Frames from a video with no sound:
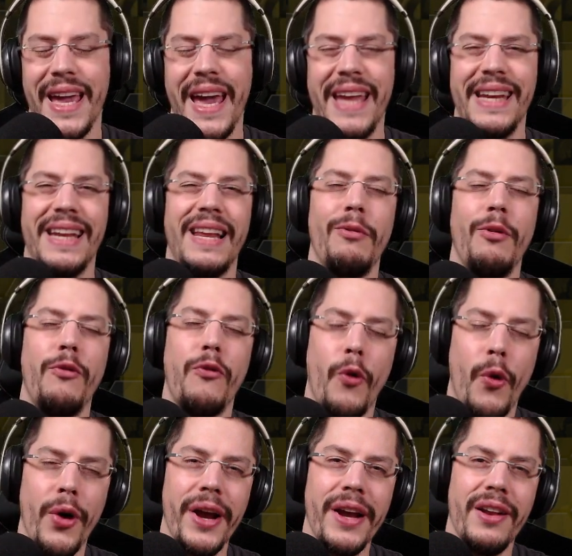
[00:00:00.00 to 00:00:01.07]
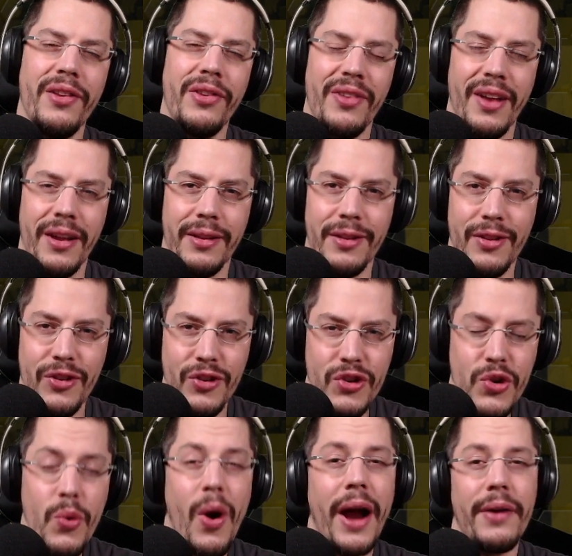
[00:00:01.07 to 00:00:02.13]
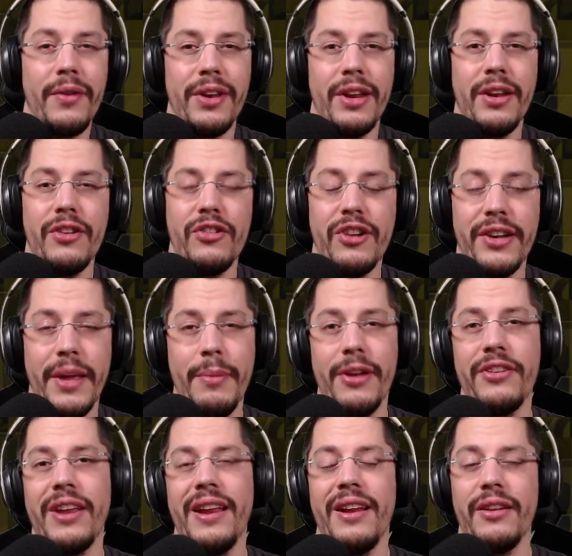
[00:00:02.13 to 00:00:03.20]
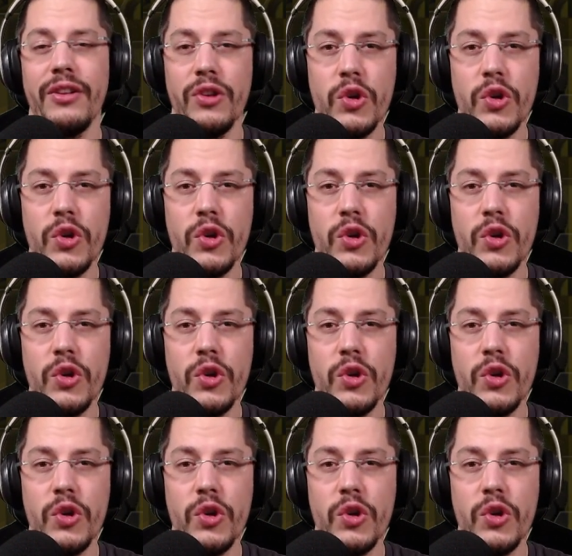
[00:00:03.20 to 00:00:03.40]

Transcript: And at level 4 it is a 200 initial damage and a